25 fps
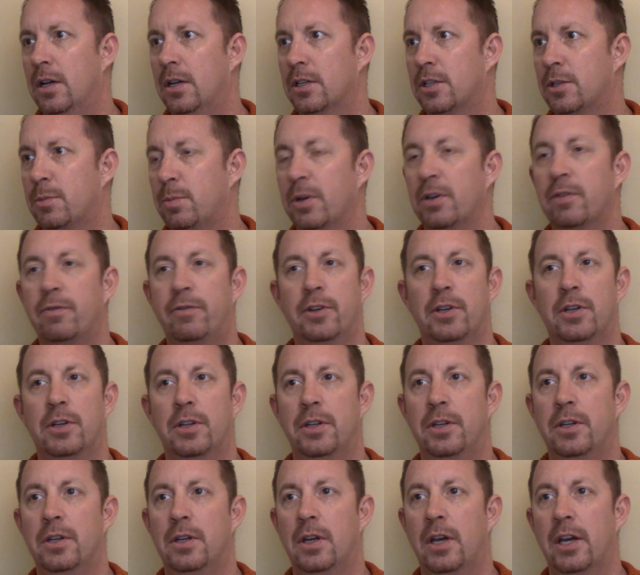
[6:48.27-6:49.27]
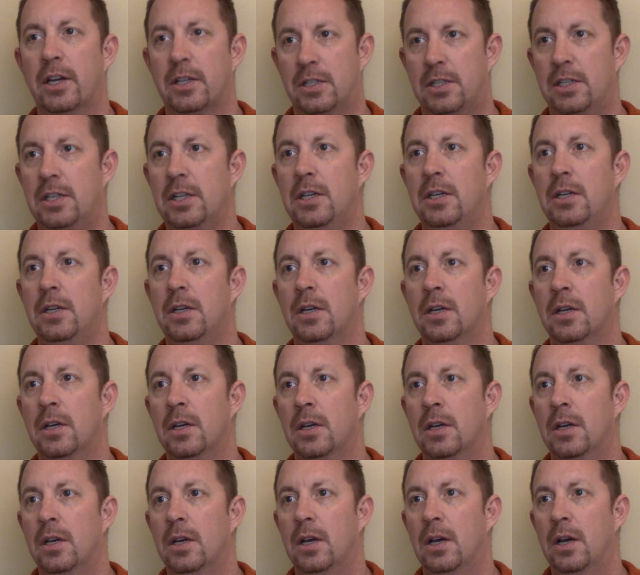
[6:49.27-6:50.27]
Springfield XD
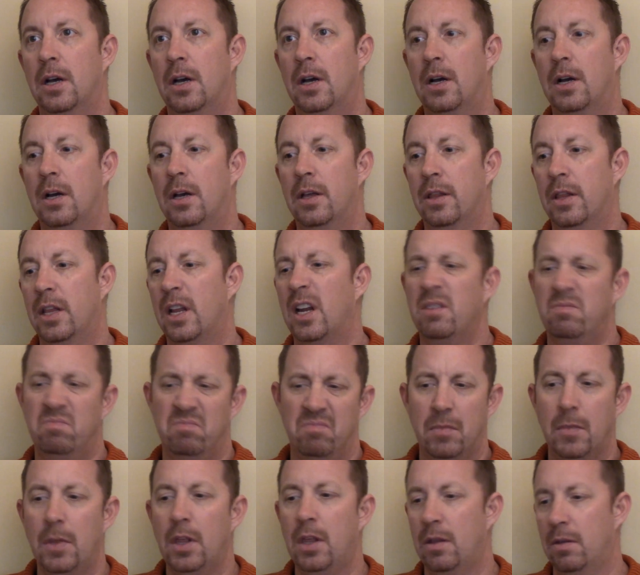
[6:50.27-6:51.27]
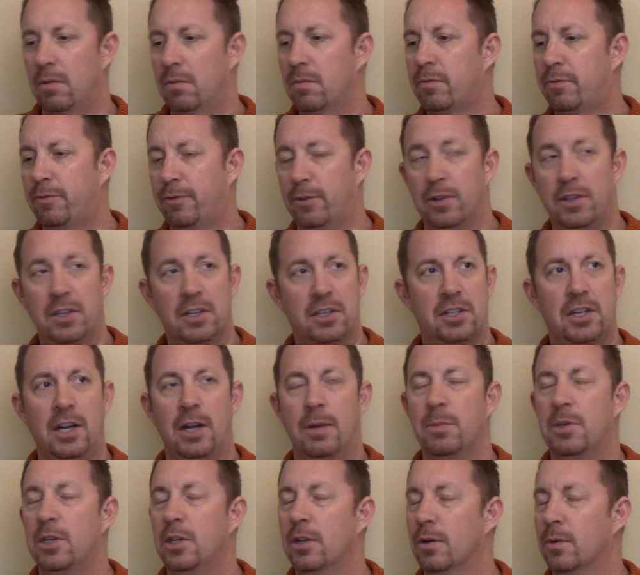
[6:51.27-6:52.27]
that for this
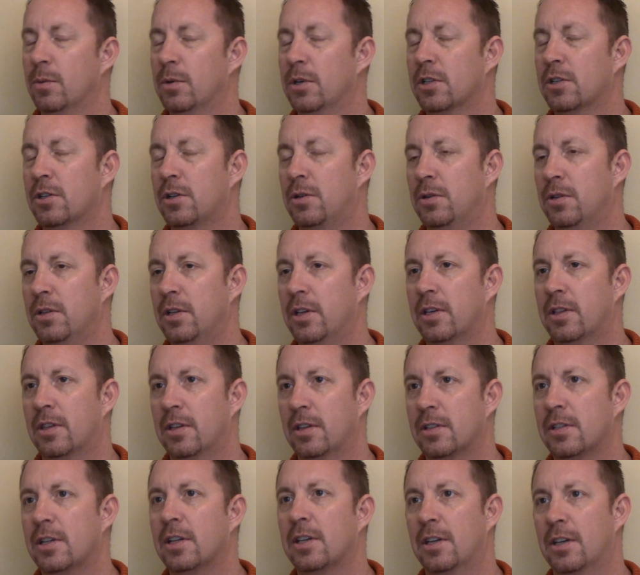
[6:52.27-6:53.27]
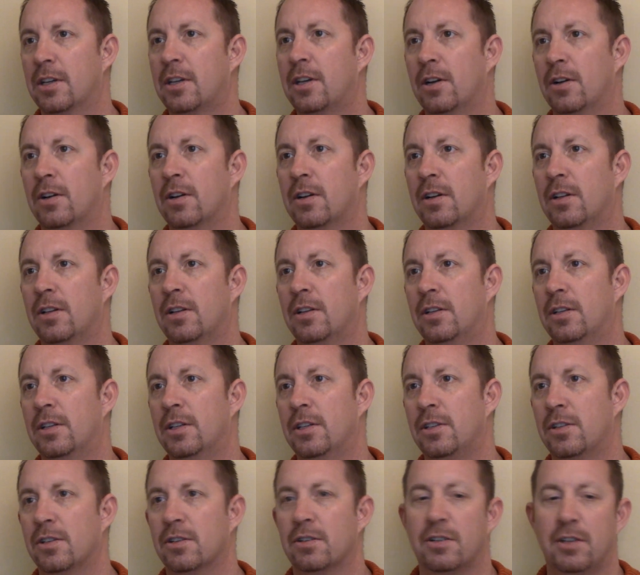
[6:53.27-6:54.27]
time of year when it's cold like this I can carry it a little
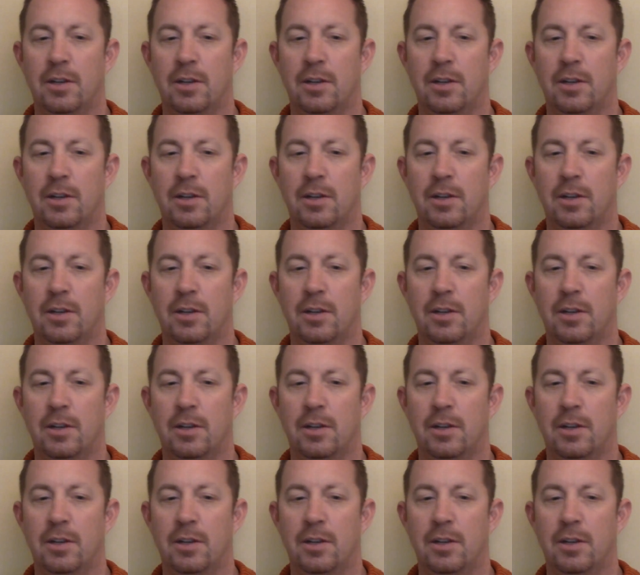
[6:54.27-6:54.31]
easier.